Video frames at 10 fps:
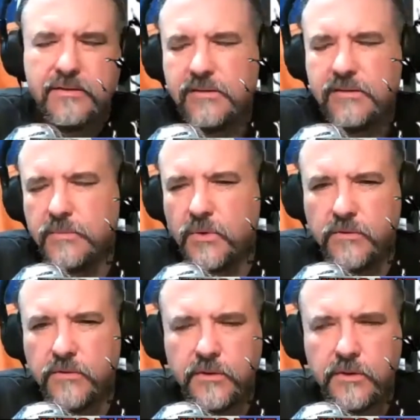You know,
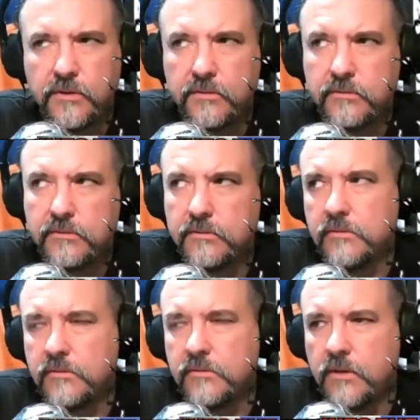more for,
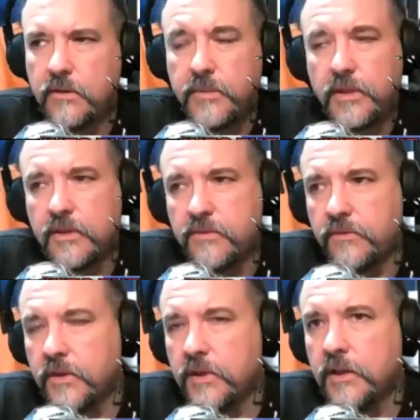you know, I mean, it's
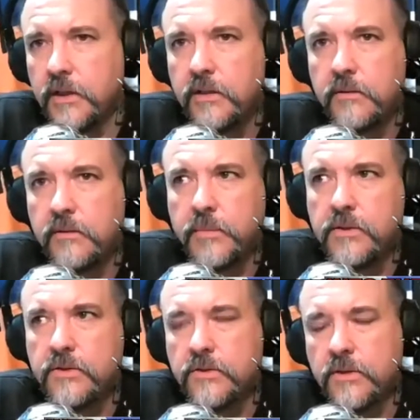fun,
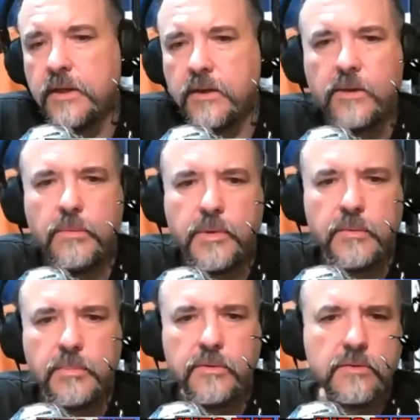but you're trying to right. help
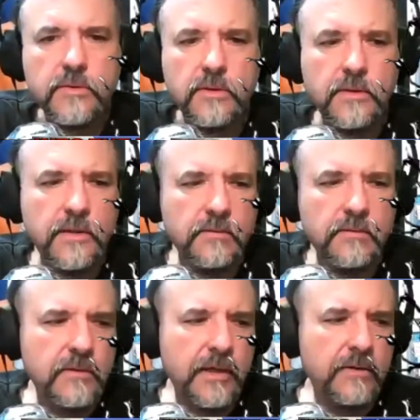people. So I
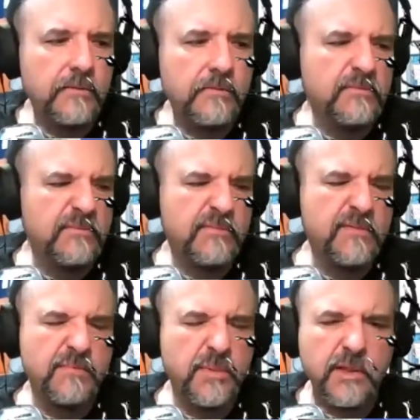don't, I don't
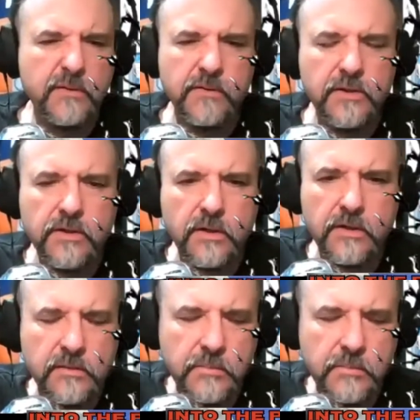believe in charging